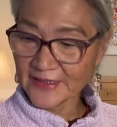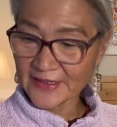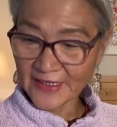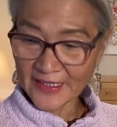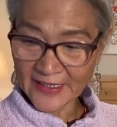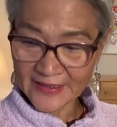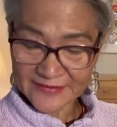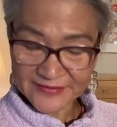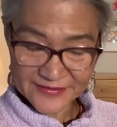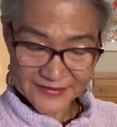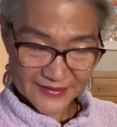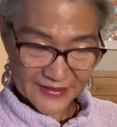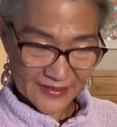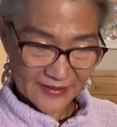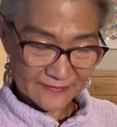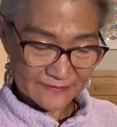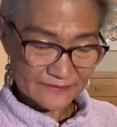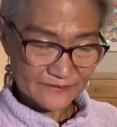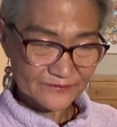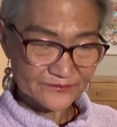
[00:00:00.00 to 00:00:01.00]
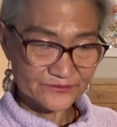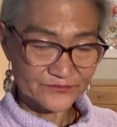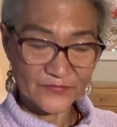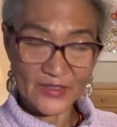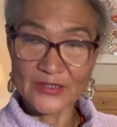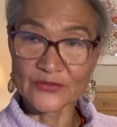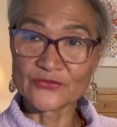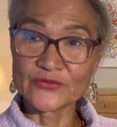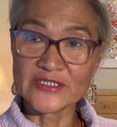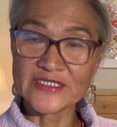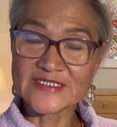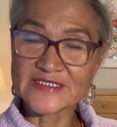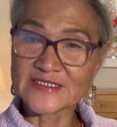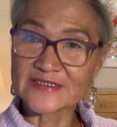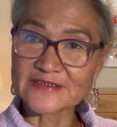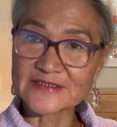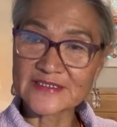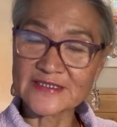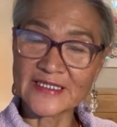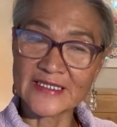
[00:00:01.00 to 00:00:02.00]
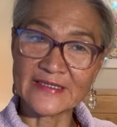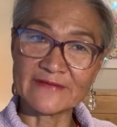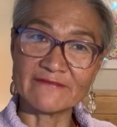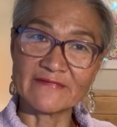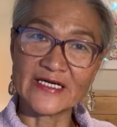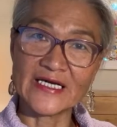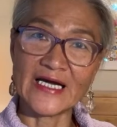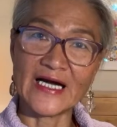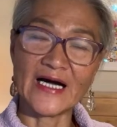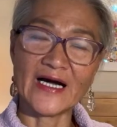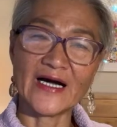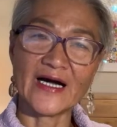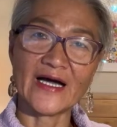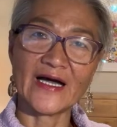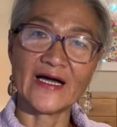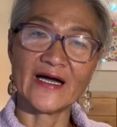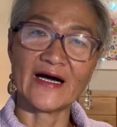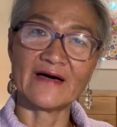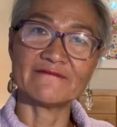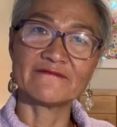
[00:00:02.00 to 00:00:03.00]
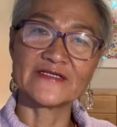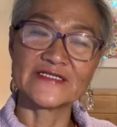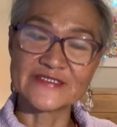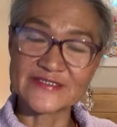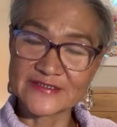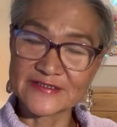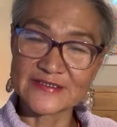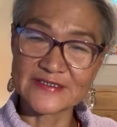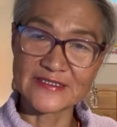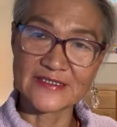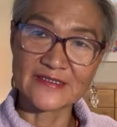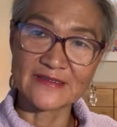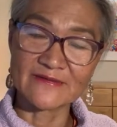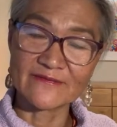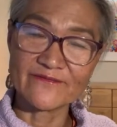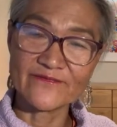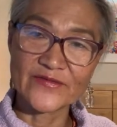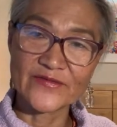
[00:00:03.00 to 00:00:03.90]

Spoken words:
And recently we are harvesting